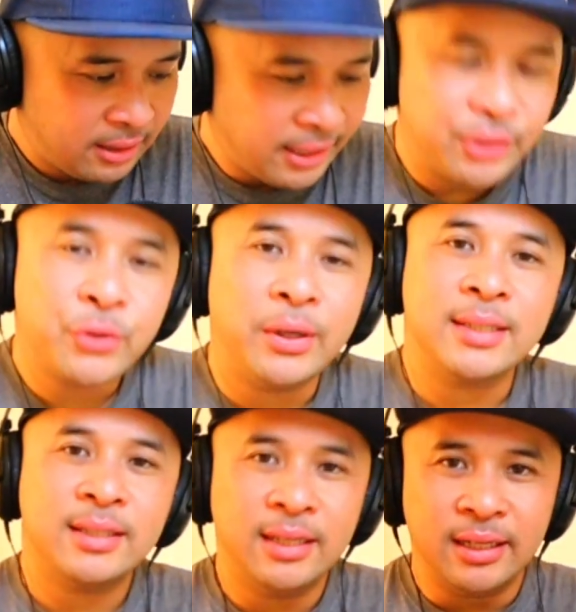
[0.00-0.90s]

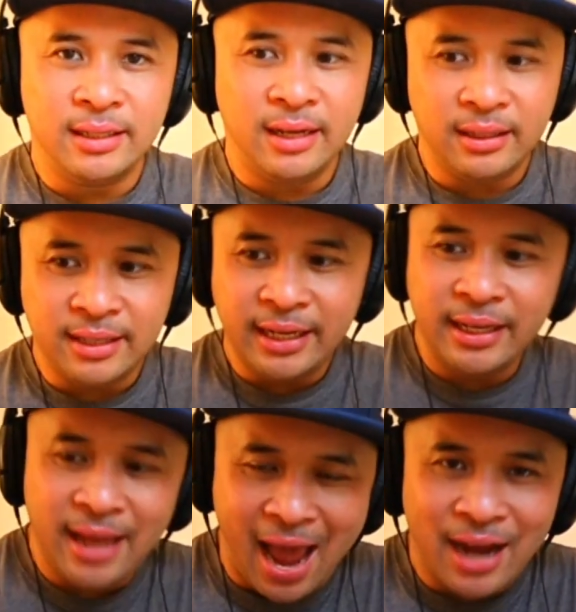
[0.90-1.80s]
interested in
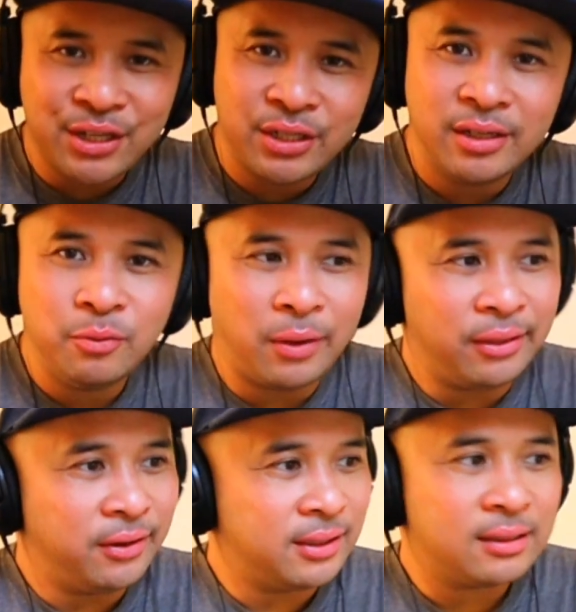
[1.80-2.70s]
taking action,
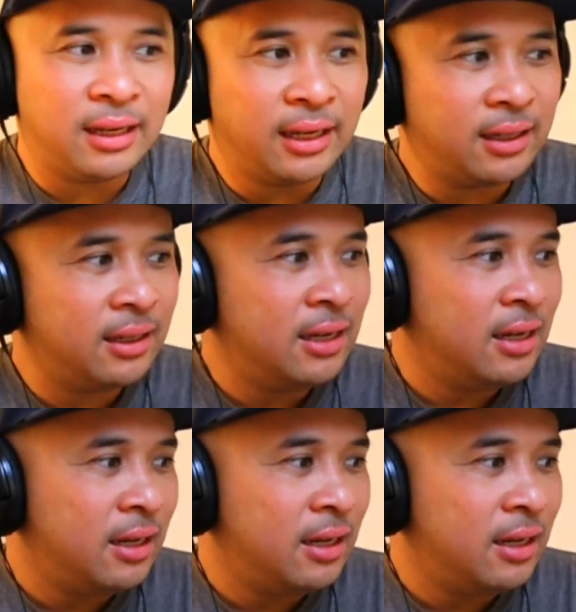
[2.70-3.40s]
whether it's like,